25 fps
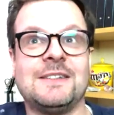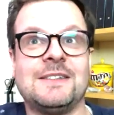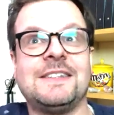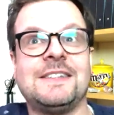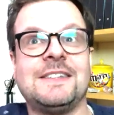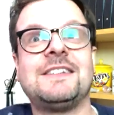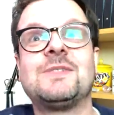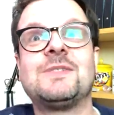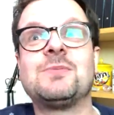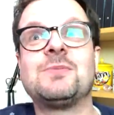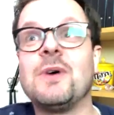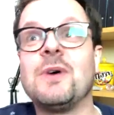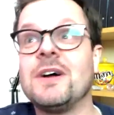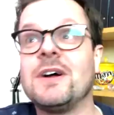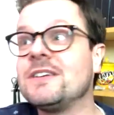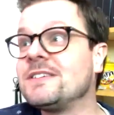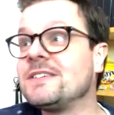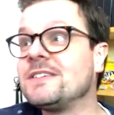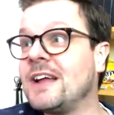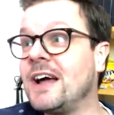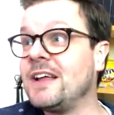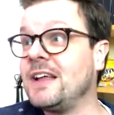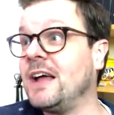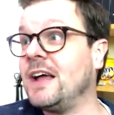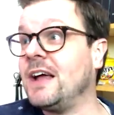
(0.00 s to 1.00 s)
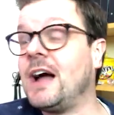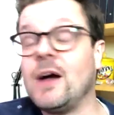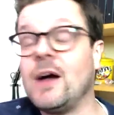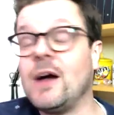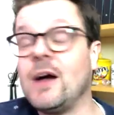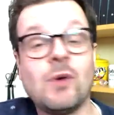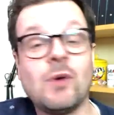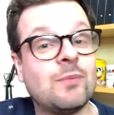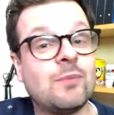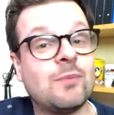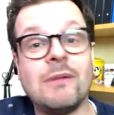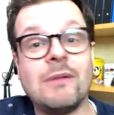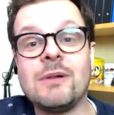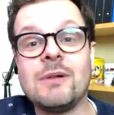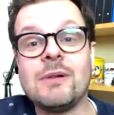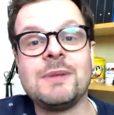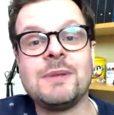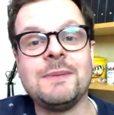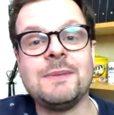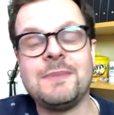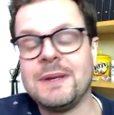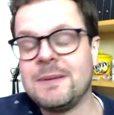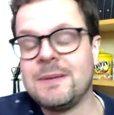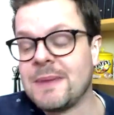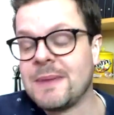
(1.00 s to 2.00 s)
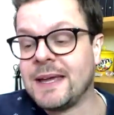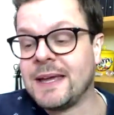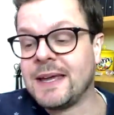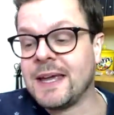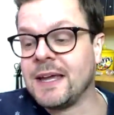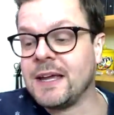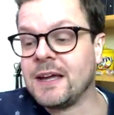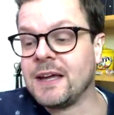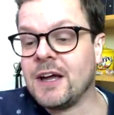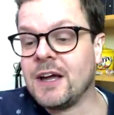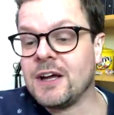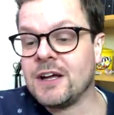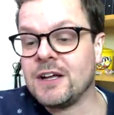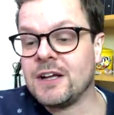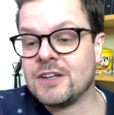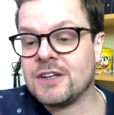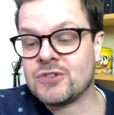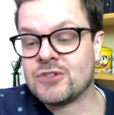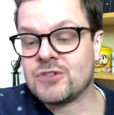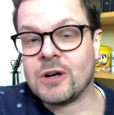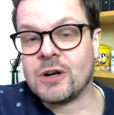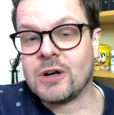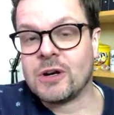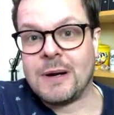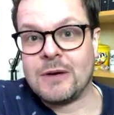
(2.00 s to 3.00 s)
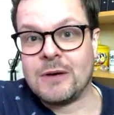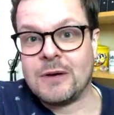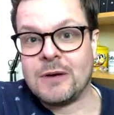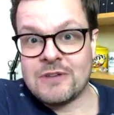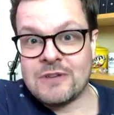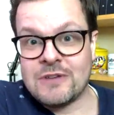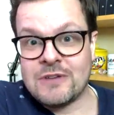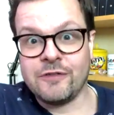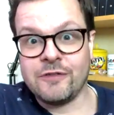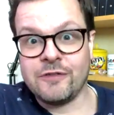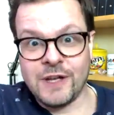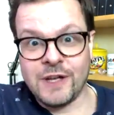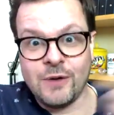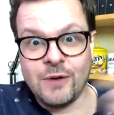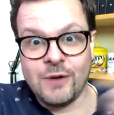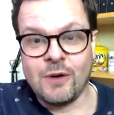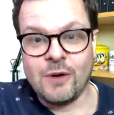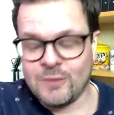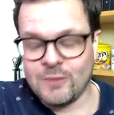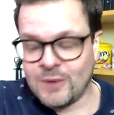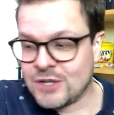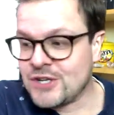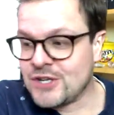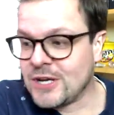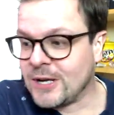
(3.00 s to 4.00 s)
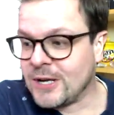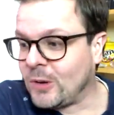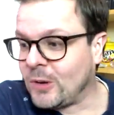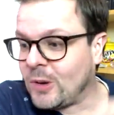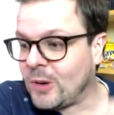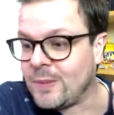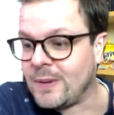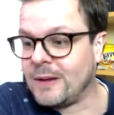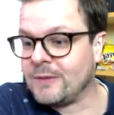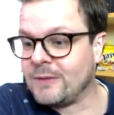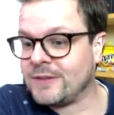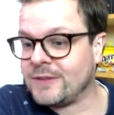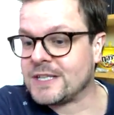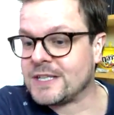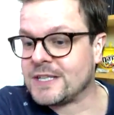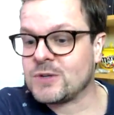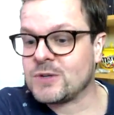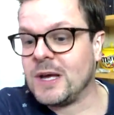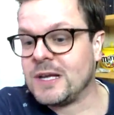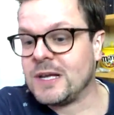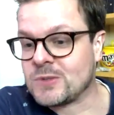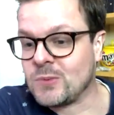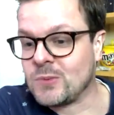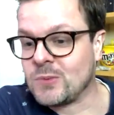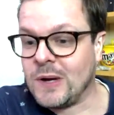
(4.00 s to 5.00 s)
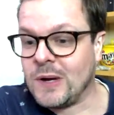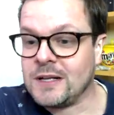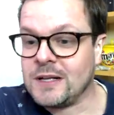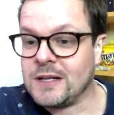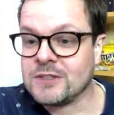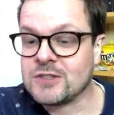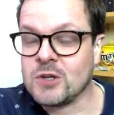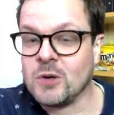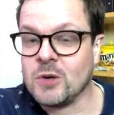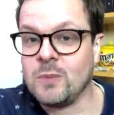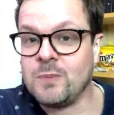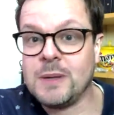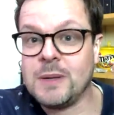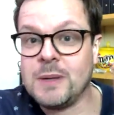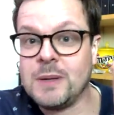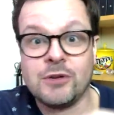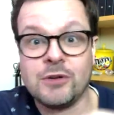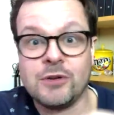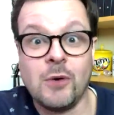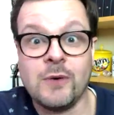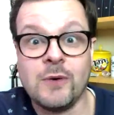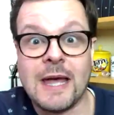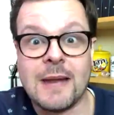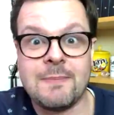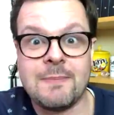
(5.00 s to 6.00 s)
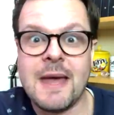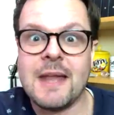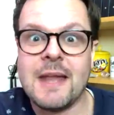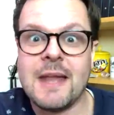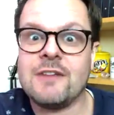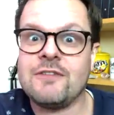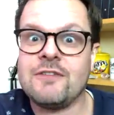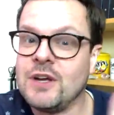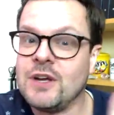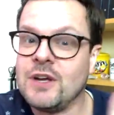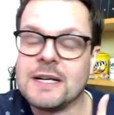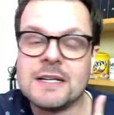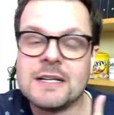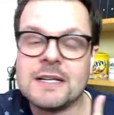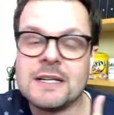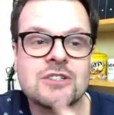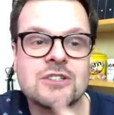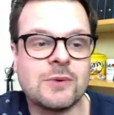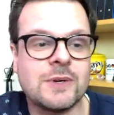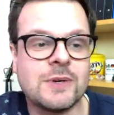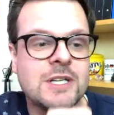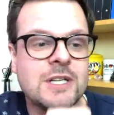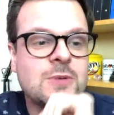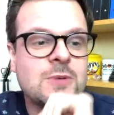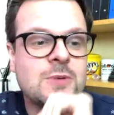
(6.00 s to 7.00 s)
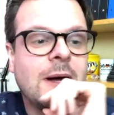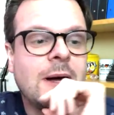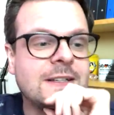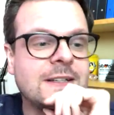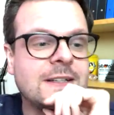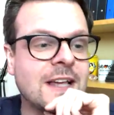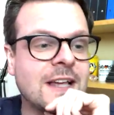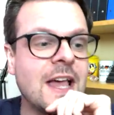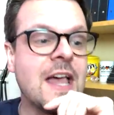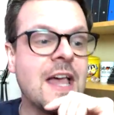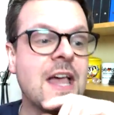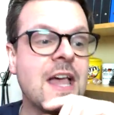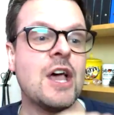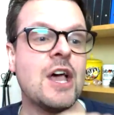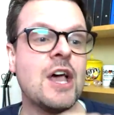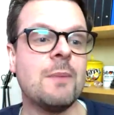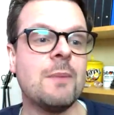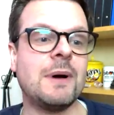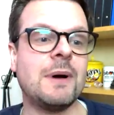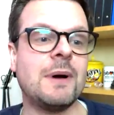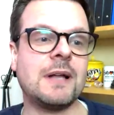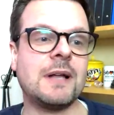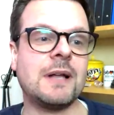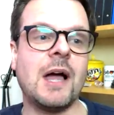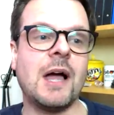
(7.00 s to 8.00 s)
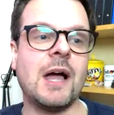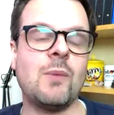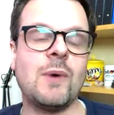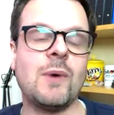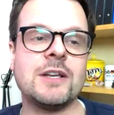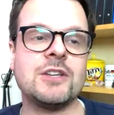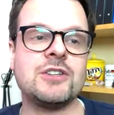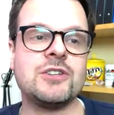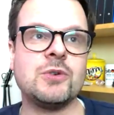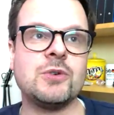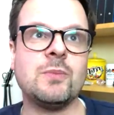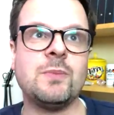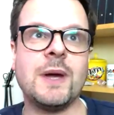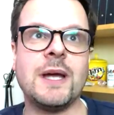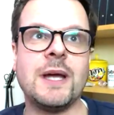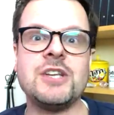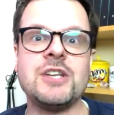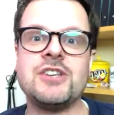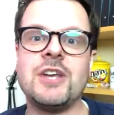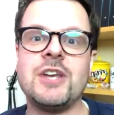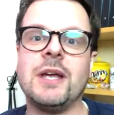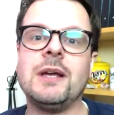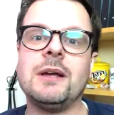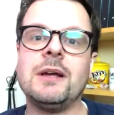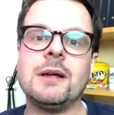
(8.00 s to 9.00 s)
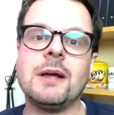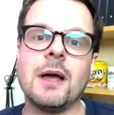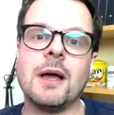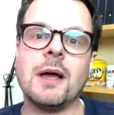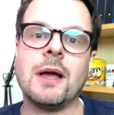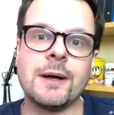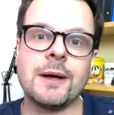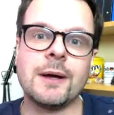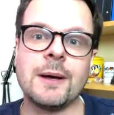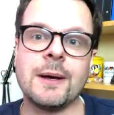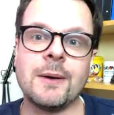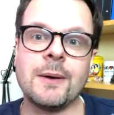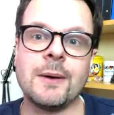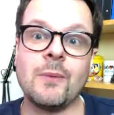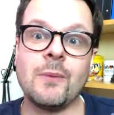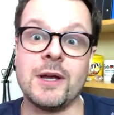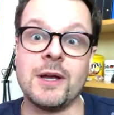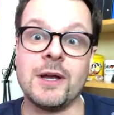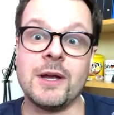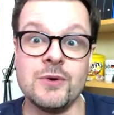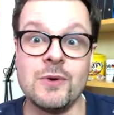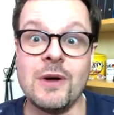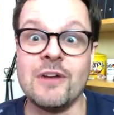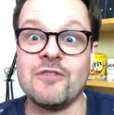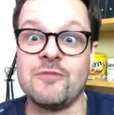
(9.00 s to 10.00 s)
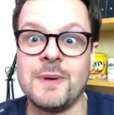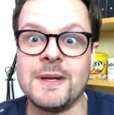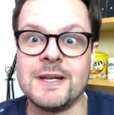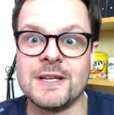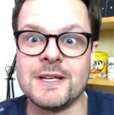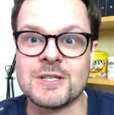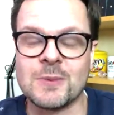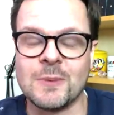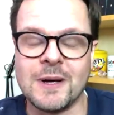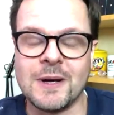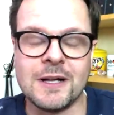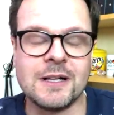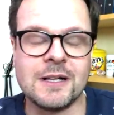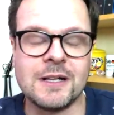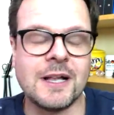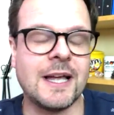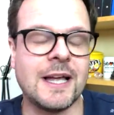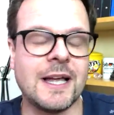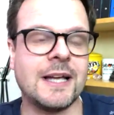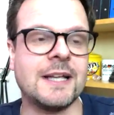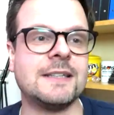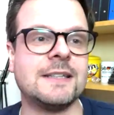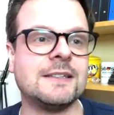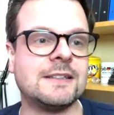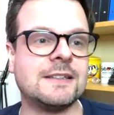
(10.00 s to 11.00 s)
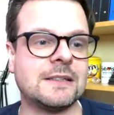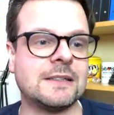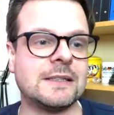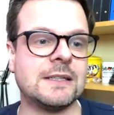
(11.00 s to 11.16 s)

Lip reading: this is one I will probably be making a talk about travel video on my channel about this as well. So people don't get mad if you hear the story twice. But I went to Beijing, where you have been as well. And